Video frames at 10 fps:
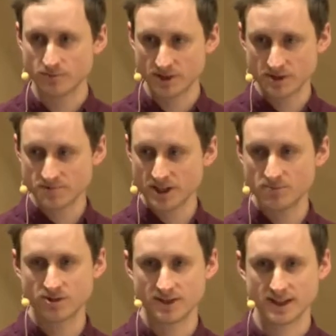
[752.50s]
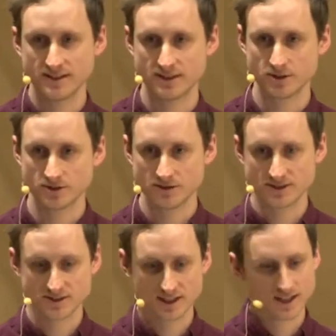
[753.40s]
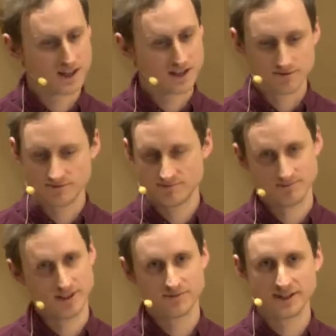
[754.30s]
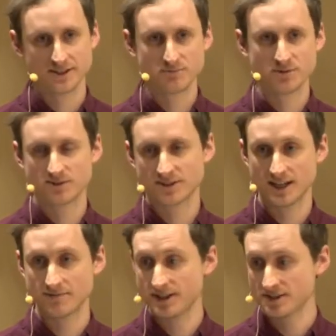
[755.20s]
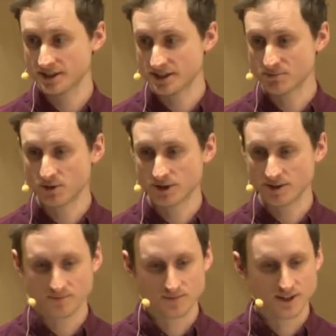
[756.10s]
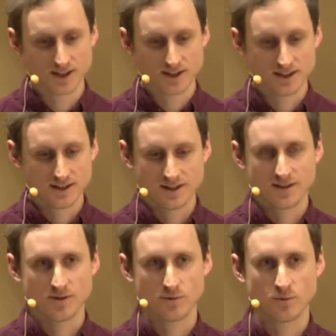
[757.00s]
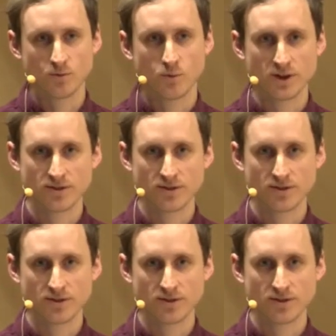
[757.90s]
a newspaper in the 1800s, inviting people to have their shins broken. We